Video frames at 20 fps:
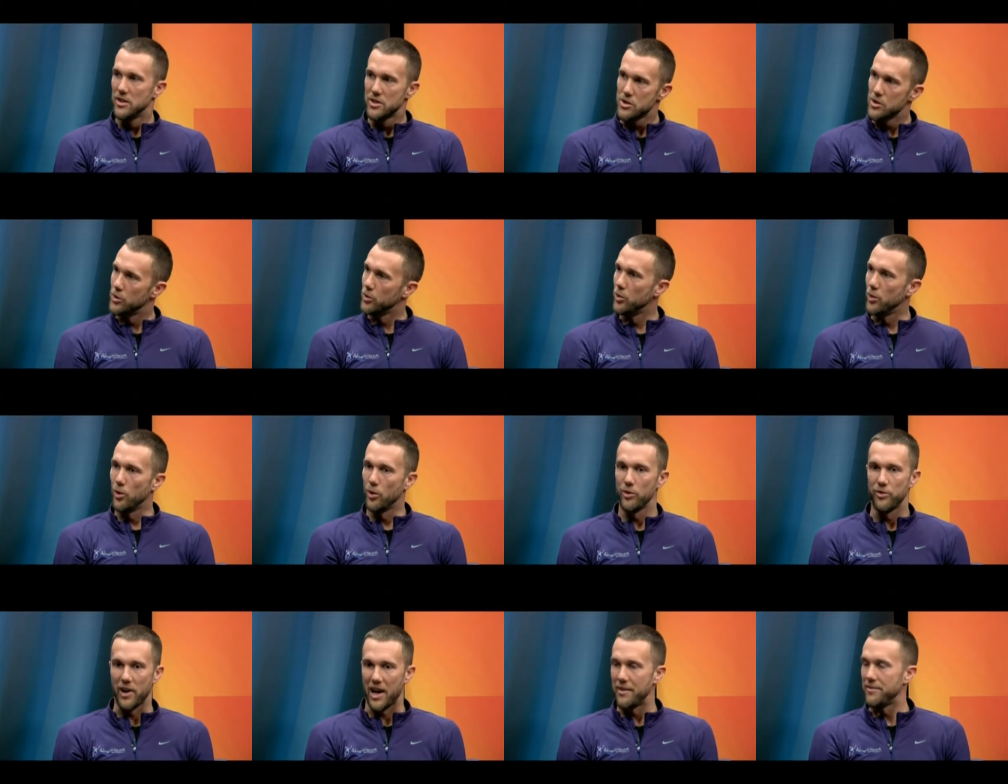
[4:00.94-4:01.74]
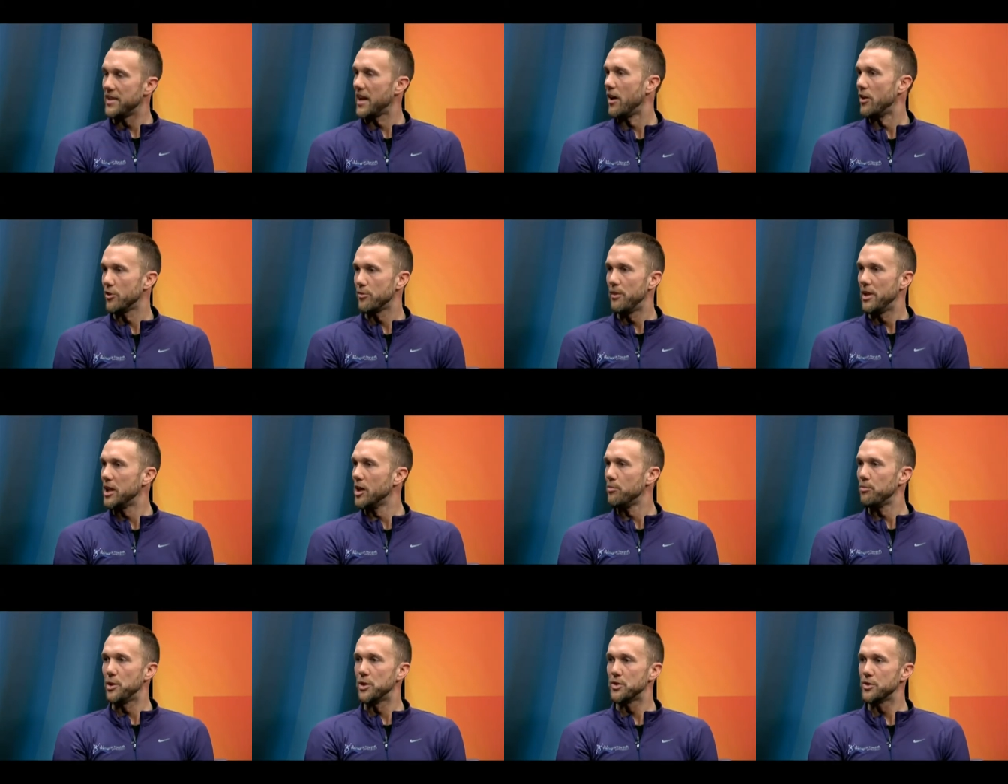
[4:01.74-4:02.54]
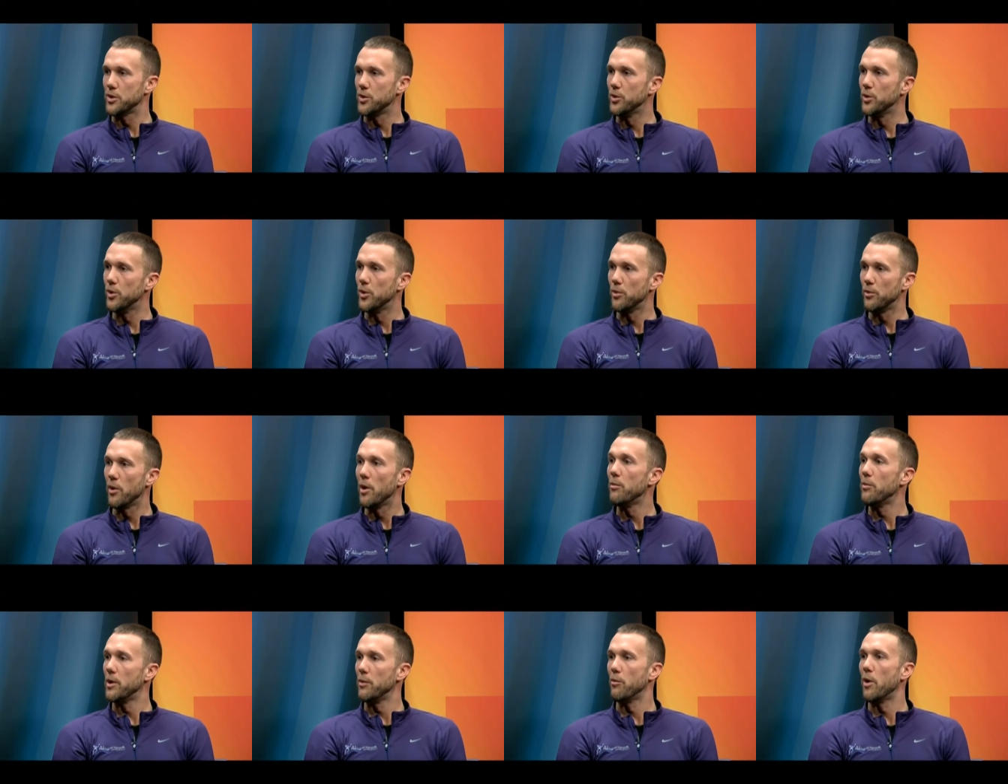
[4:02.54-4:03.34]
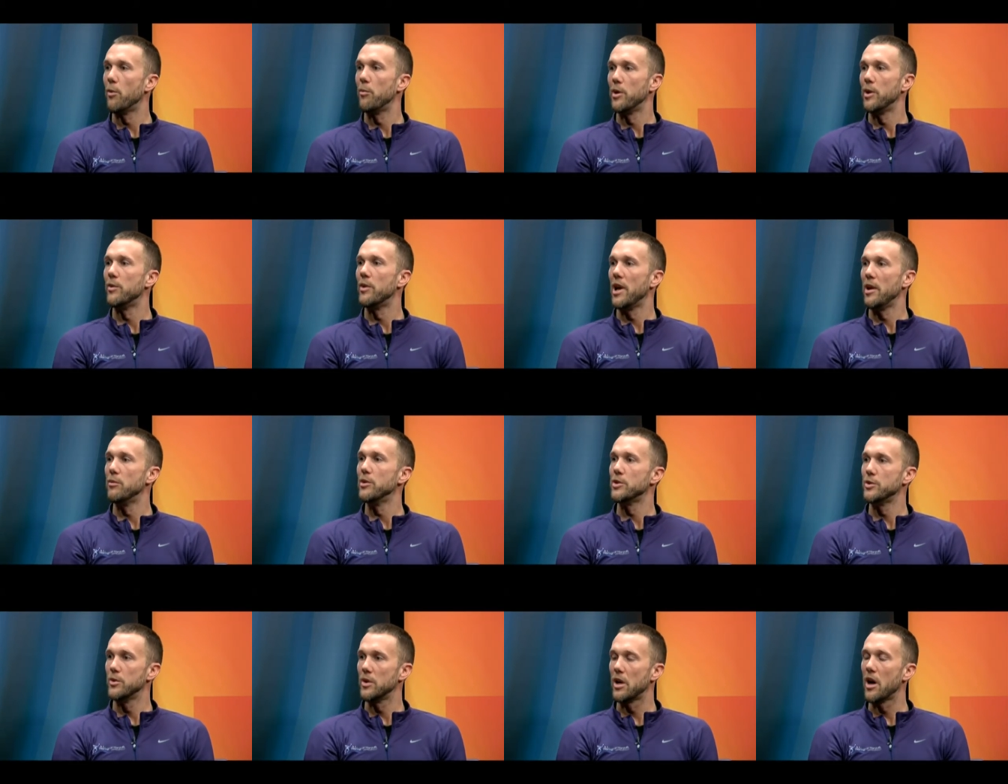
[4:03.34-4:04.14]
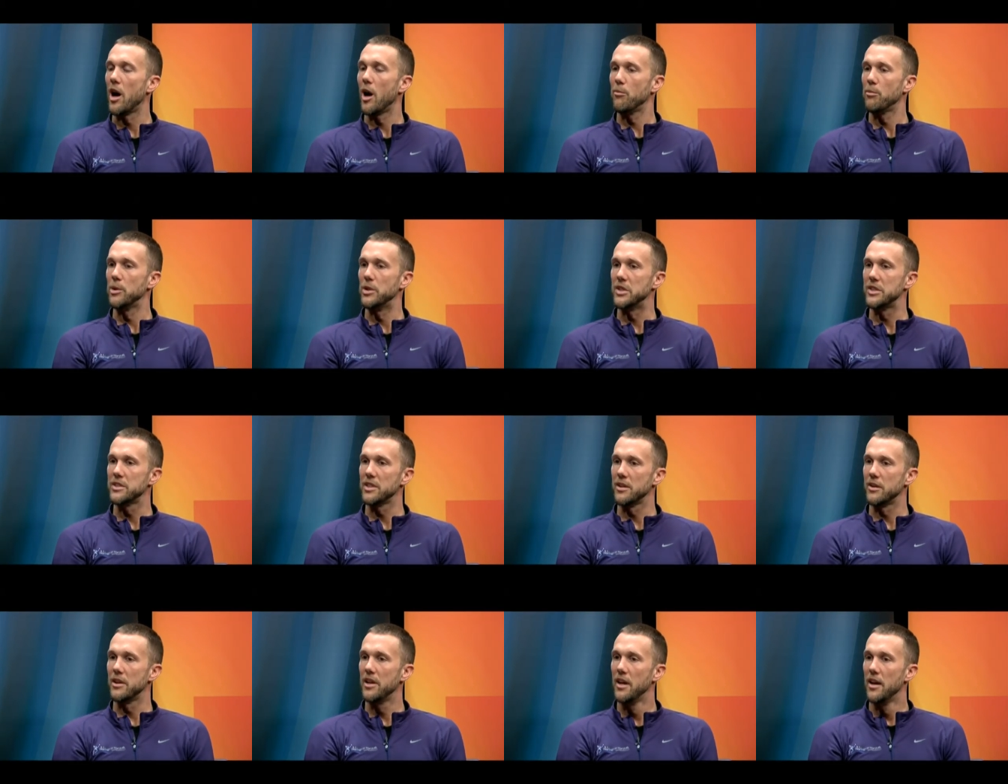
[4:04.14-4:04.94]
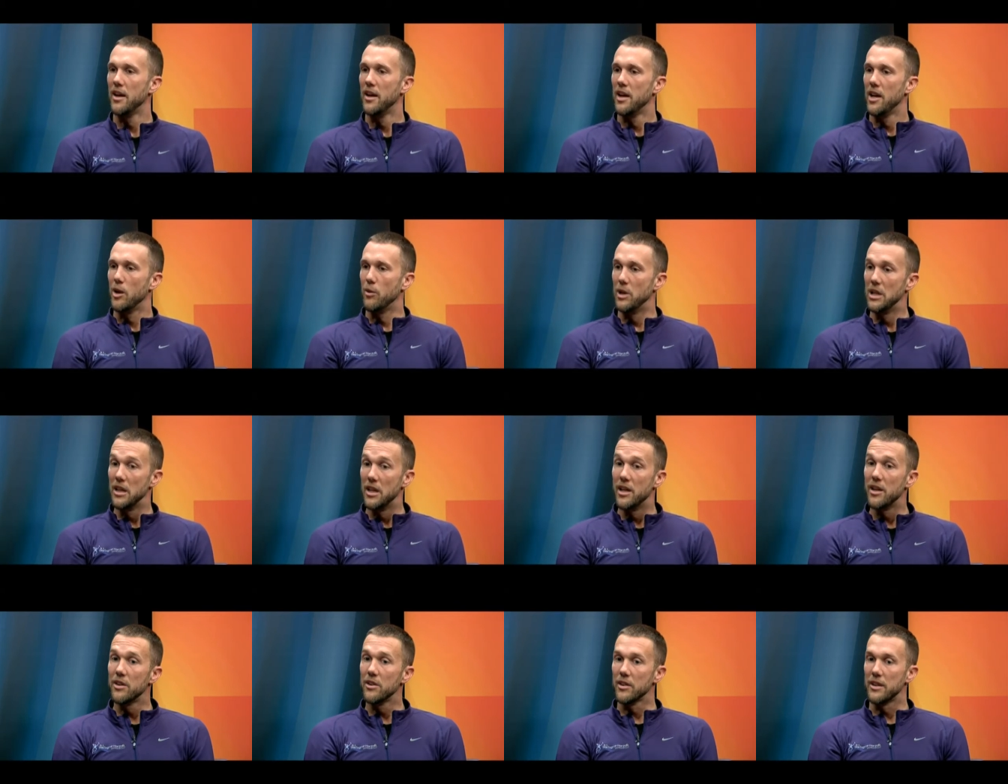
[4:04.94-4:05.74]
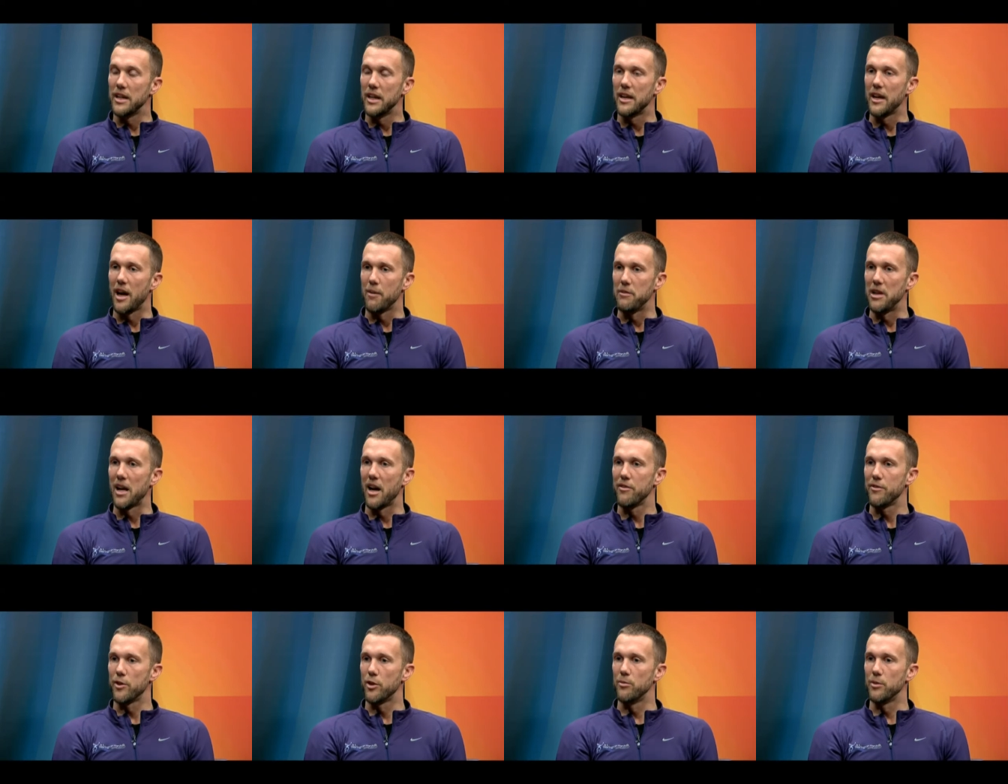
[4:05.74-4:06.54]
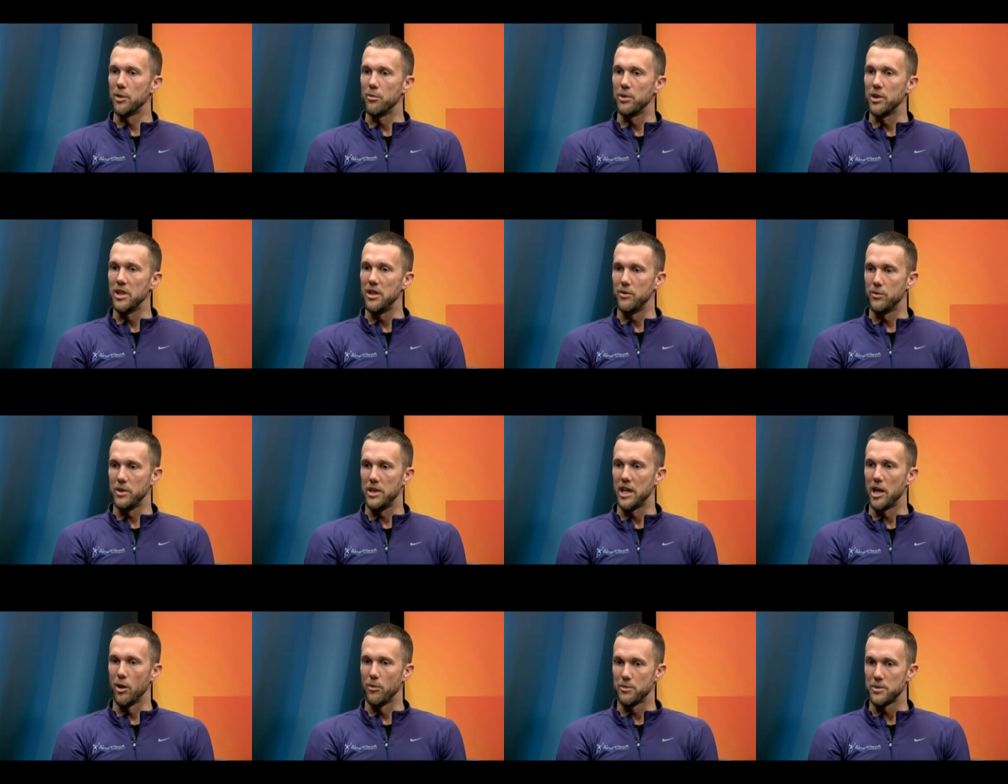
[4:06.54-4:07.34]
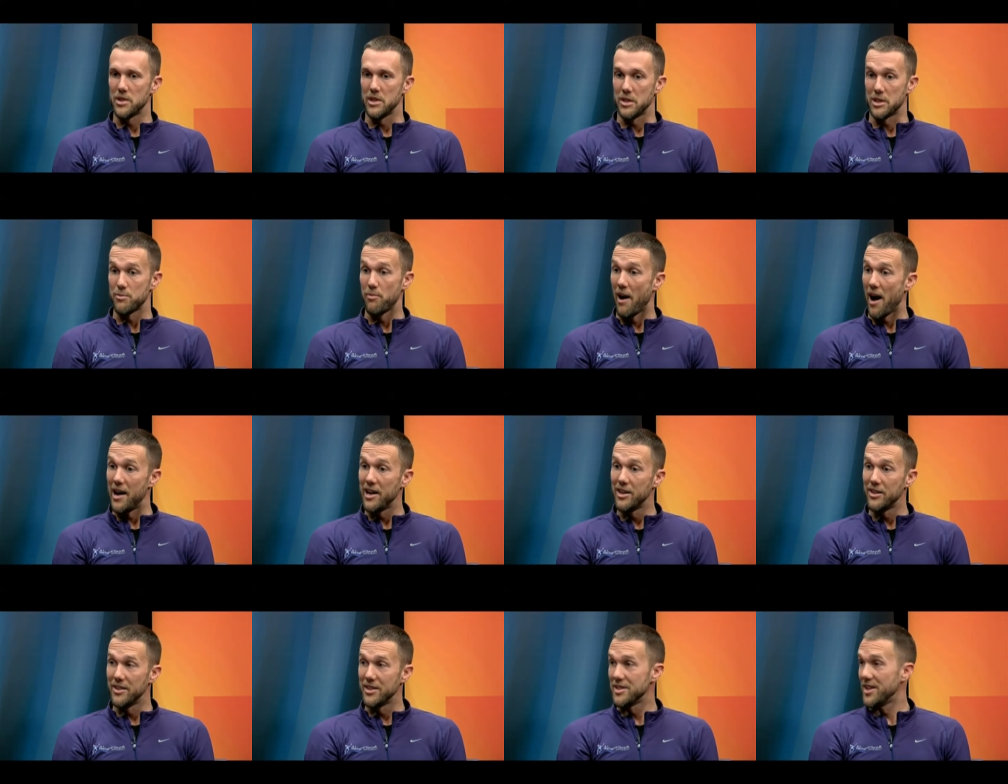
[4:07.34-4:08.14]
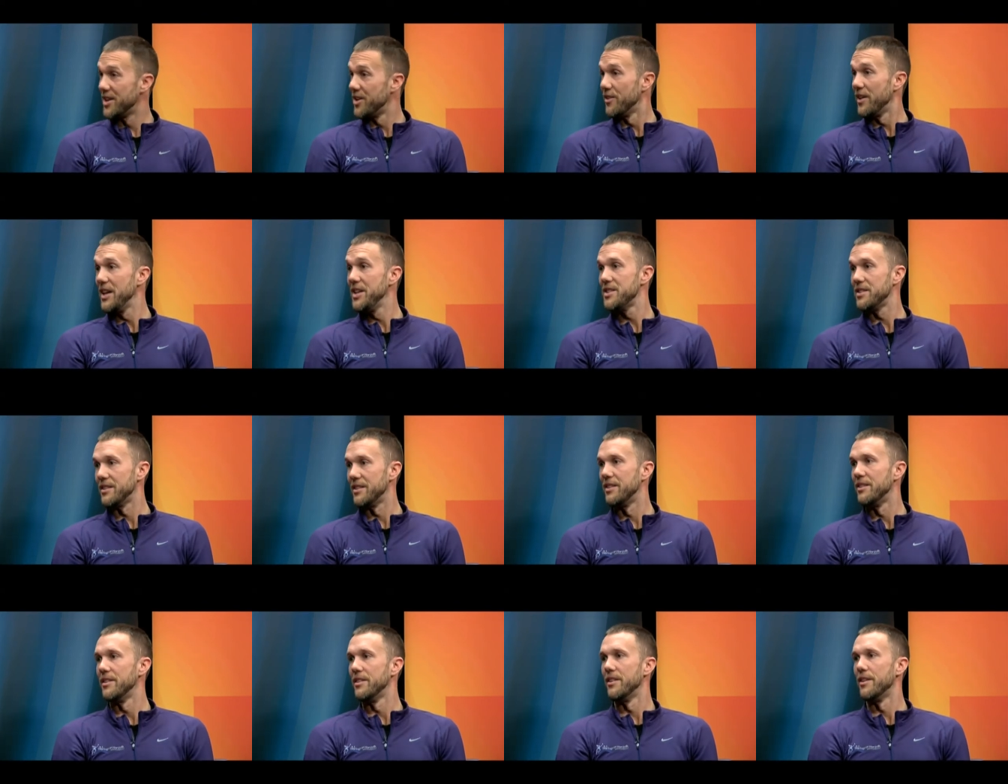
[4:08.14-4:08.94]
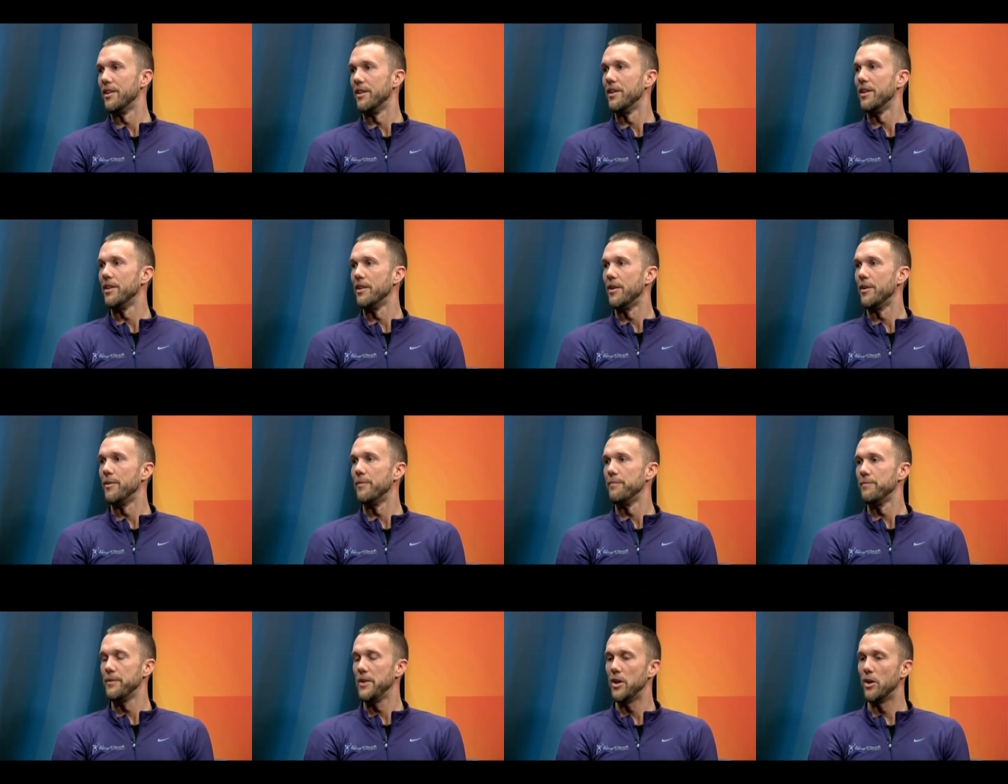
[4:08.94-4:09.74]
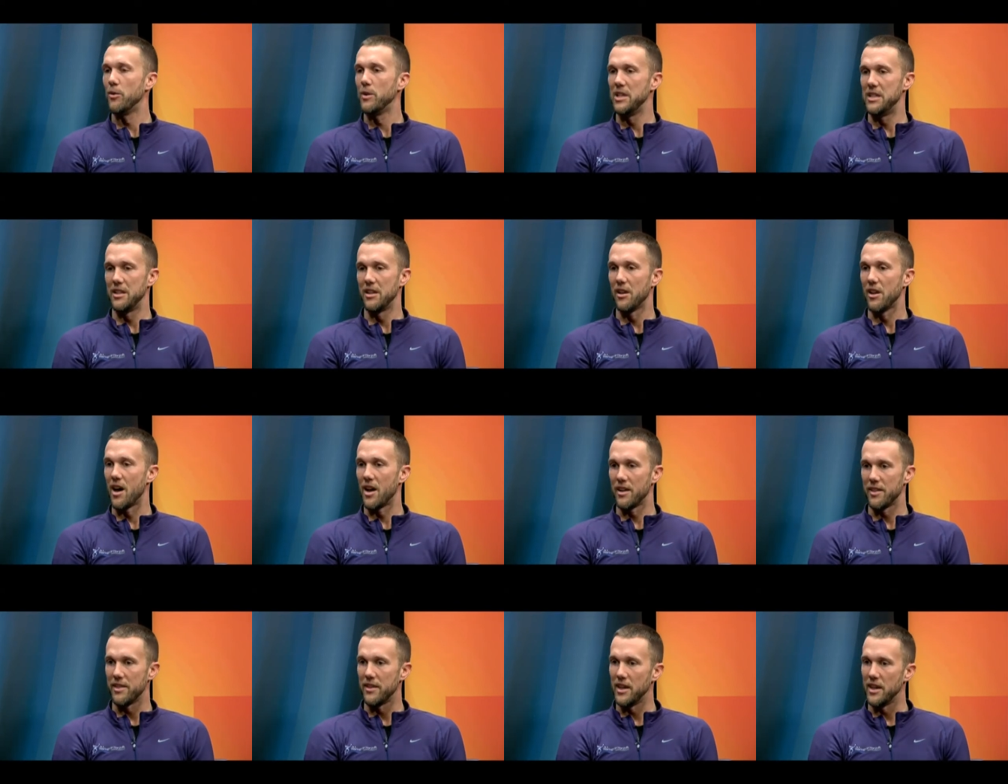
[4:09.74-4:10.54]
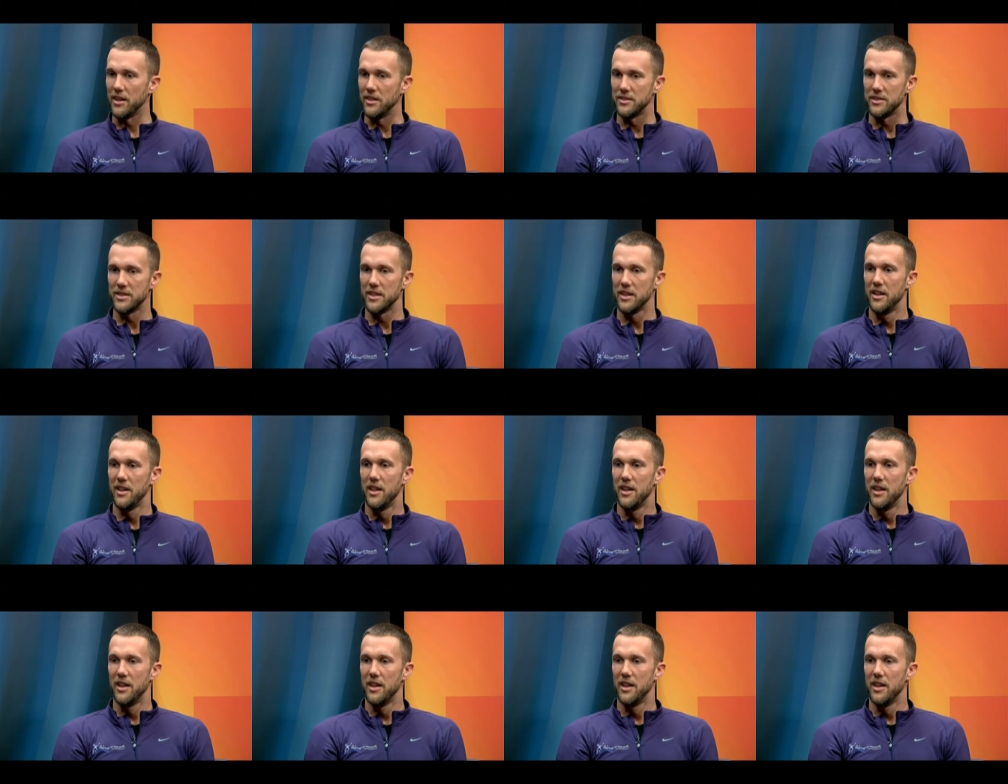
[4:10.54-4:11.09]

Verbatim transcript: school, five towns make up your school, what we what we were able to accomplish, and we literally, I mean, I firmly believe we helped inspire a generation. Uh, um, you know, we did a lot of things.